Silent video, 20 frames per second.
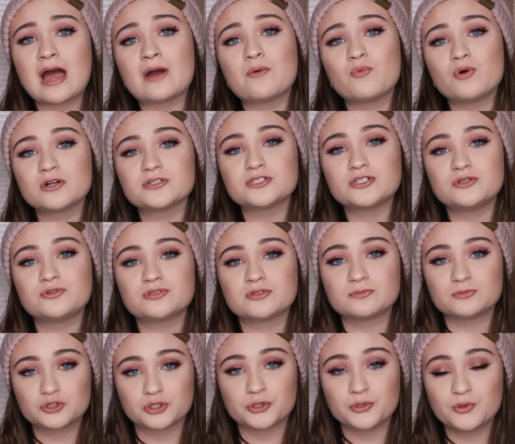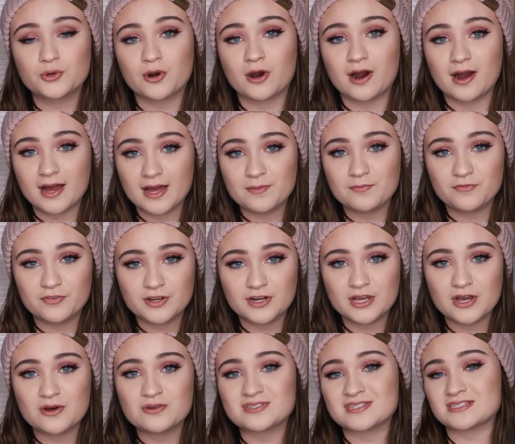I want to do some true crime
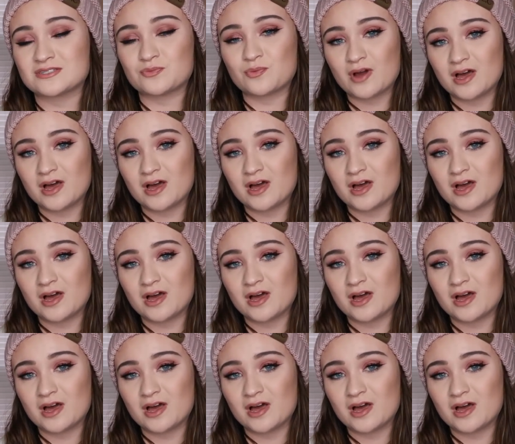videos as